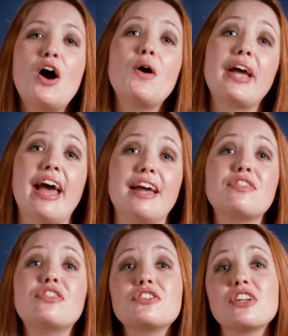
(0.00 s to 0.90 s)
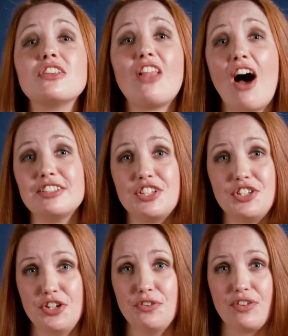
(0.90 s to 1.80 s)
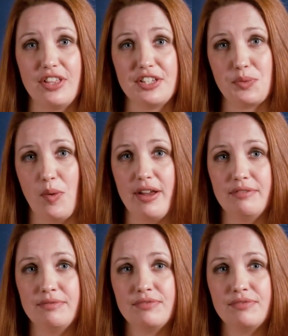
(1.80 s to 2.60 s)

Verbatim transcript: Okay, there's a lot to do for this one.